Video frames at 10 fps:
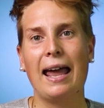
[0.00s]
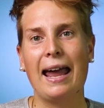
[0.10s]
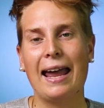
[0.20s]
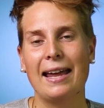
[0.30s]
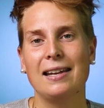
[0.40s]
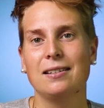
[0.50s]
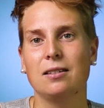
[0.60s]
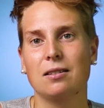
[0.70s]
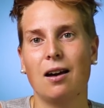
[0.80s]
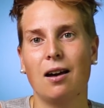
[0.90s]
and
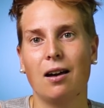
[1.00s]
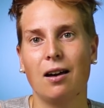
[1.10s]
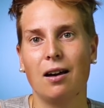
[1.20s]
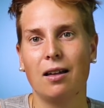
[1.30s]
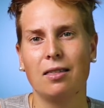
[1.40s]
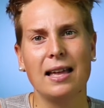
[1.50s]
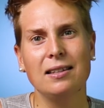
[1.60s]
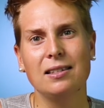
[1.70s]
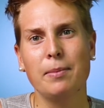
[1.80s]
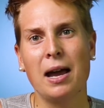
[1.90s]
then
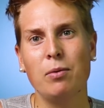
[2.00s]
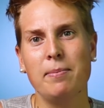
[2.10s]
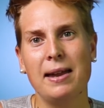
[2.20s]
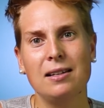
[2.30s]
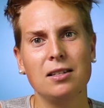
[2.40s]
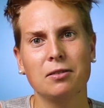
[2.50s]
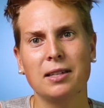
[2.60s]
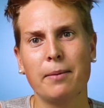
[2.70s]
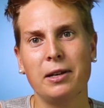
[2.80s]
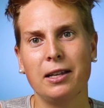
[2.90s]
somehow we made it to
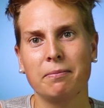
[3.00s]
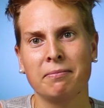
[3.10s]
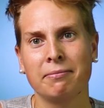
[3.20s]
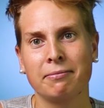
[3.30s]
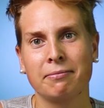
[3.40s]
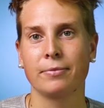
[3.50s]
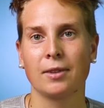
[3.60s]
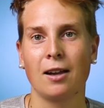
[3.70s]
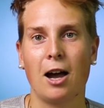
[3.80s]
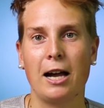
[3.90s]
Yosemite.
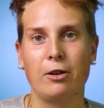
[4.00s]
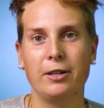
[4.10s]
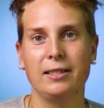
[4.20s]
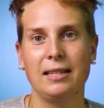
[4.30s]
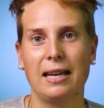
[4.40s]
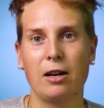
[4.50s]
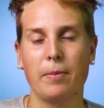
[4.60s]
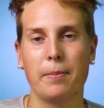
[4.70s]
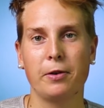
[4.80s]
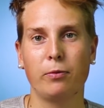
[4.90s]
I honestly can't
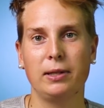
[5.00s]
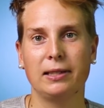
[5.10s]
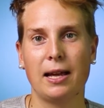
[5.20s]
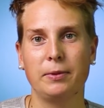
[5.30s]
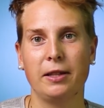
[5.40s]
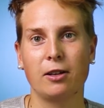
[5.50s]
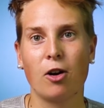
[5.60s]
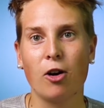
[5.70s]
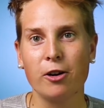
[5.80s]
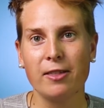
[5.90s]
remember if we slept in the
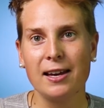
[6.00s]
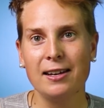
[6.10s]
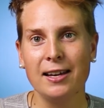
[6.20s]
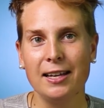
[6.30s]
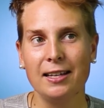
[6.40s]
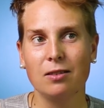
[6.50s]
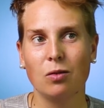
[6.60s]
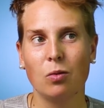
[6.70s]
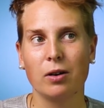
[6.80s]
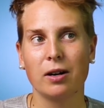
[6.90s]
car that night
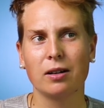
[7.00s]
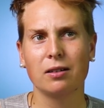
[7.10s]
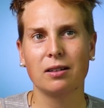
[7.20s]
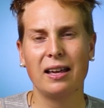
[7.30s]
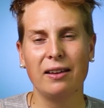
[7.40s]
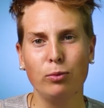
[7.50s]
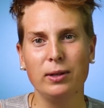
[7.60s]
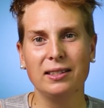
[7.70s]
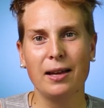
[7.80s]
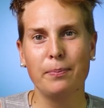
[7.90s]
or if we
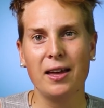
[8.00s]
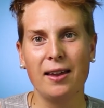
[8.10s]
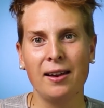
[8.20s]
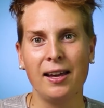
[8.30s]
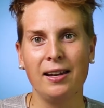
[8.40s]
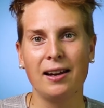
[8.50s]
slept that night.